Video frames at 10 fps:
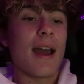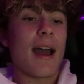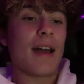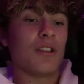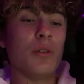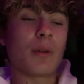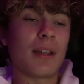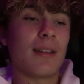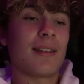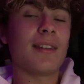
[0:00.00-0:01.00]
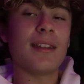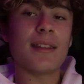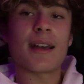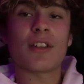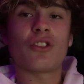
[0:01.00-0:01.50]
as you can
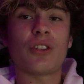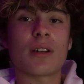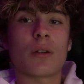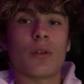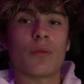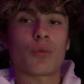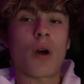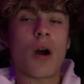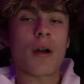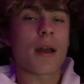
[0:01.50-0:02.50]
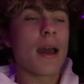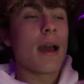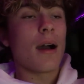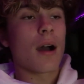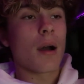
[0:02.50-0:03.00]
see that shit goes wrong
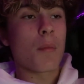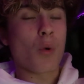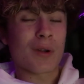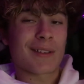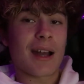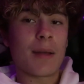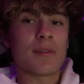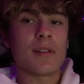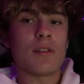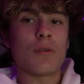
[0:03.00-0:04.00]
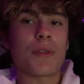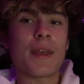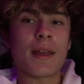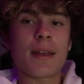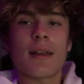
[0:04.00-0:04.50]
more times than you
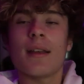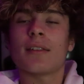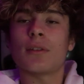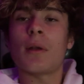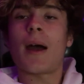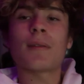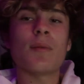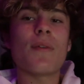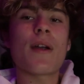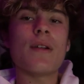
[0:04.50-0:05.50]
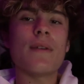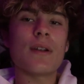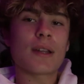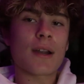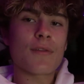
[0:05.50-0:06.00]
think. So you have to be very,
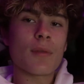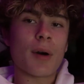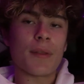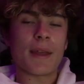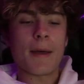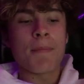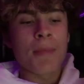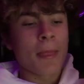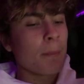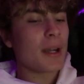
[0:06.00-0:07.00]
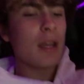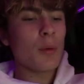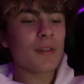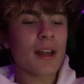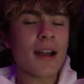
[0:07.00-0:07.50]
very careful about that. But
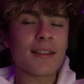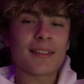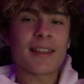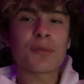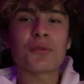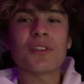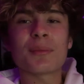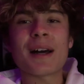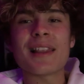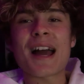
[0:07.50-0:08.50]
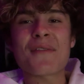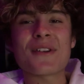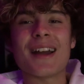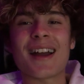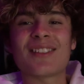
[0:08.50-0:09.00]
anyways, guys, this was just my live
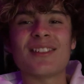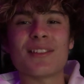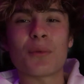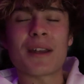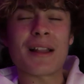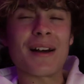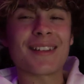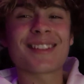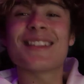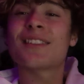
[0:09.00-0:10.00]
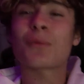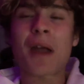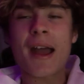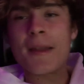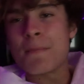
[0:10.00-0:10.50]
reaction to when I lost 6
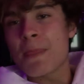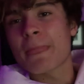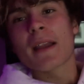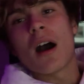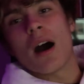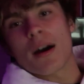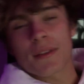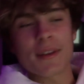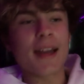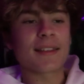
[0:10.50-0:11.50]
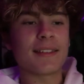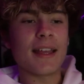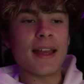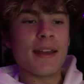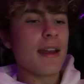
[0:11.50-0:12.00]
grand the next
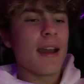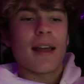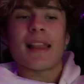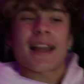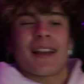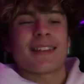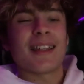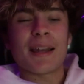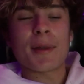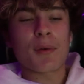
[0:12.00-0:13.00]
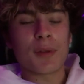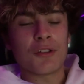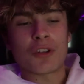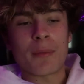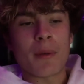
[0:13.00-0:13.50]
day. Like I said, I'm not
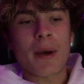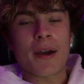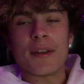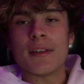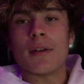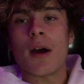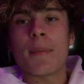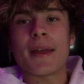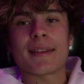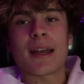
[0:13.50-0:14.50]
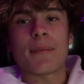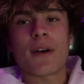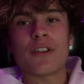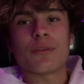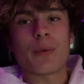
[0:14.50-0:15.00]
really tripping about it. I'm that type of
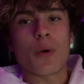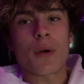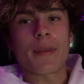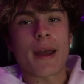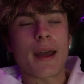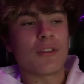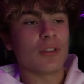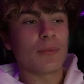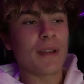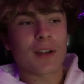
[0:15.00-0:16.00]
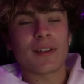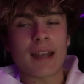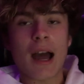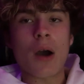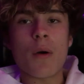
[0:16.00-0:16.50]
entrepreneur that just figures
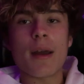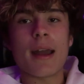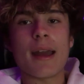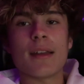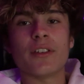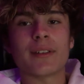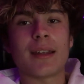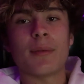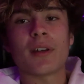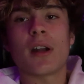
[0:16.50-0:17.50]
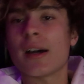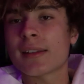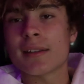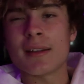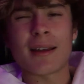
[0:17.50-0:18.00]
it out and just keeps on
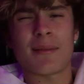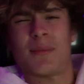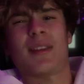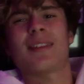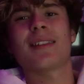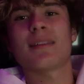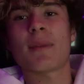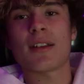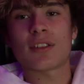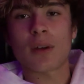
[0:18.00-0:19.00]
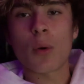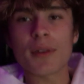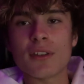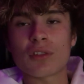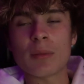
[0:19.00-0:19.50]
hustling. This isn't my
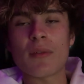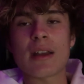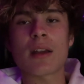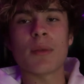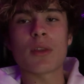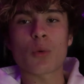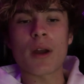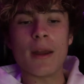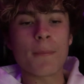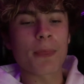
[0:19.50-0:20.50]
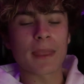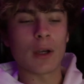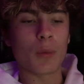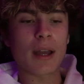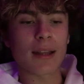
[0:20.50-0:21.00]
only stream of income either way.
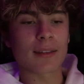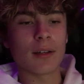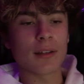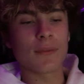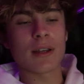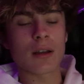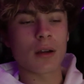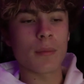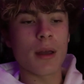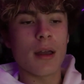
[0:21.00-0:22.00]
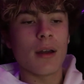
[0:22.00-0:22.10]
We got tons of income.